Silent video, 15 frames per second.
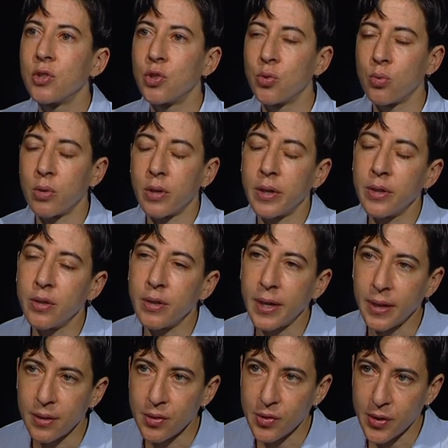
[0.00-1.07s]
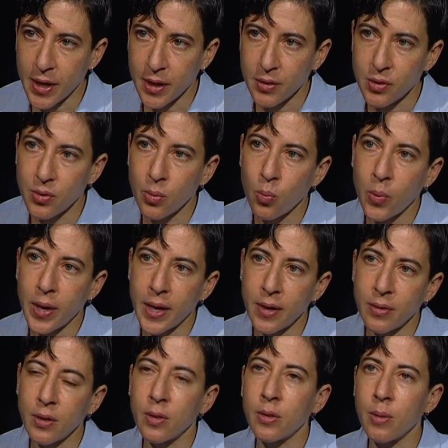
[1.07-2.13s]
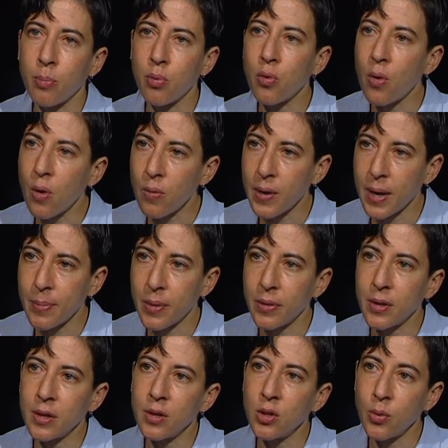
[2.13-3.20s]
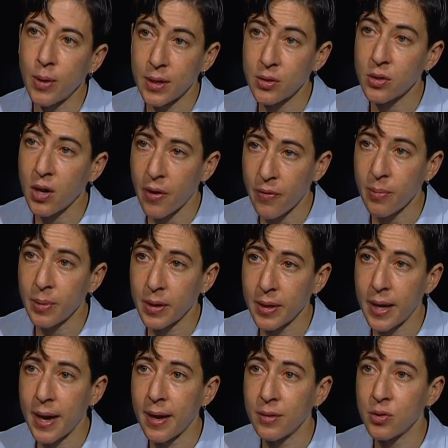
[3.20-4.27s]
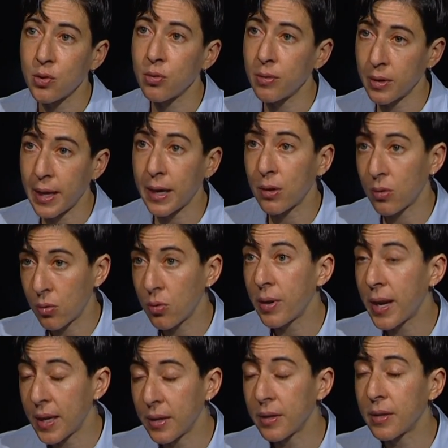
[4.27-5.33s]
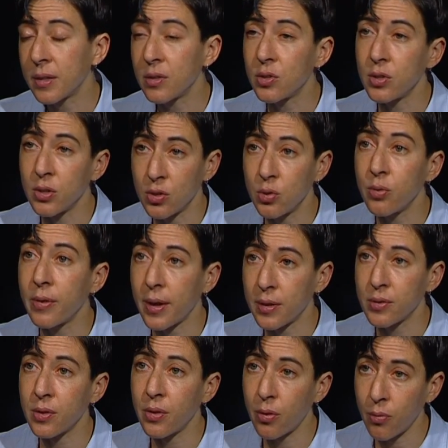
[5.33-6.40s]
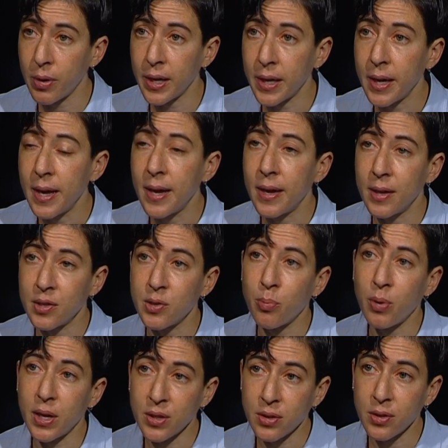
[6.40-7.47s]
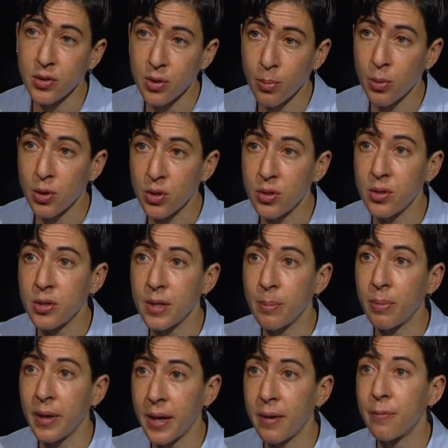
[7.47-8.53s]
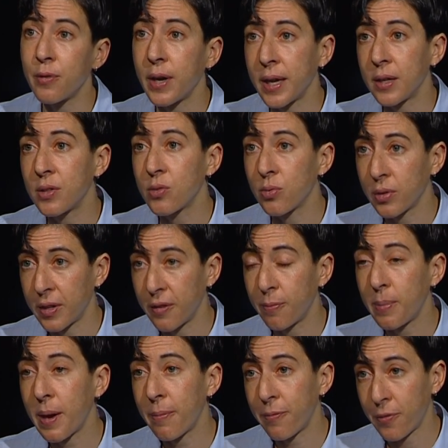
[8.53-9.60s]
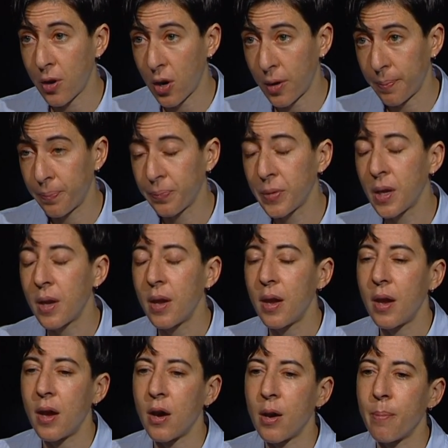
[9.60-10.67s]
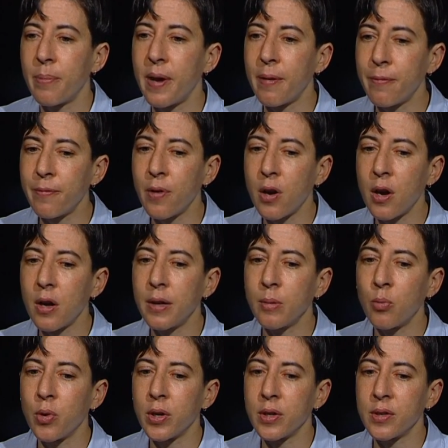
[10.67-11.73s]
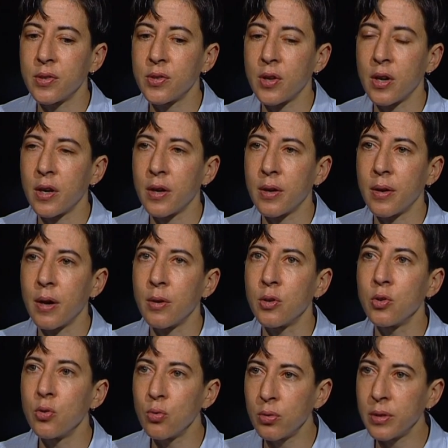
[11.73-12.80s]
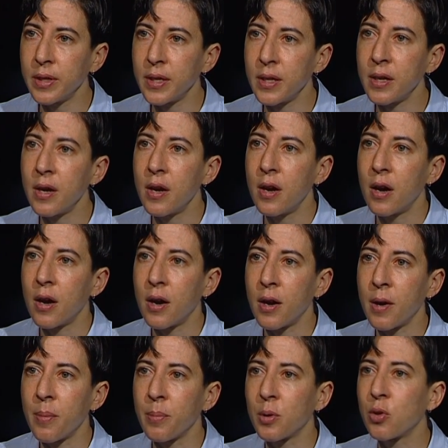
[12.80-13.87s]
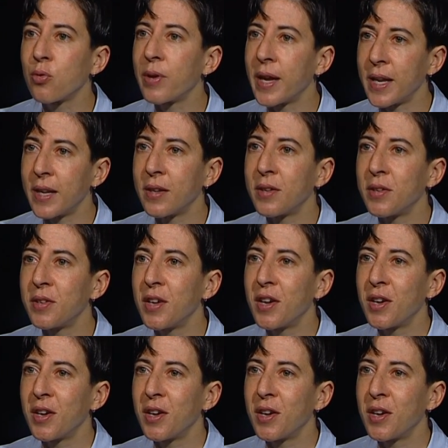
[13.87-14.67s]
Sure. In the United States, the program that the U.S. government has created in 2003 is the President's Emergency Plan for AIDS Relief, PEPFAR. PEPFAR was a newly created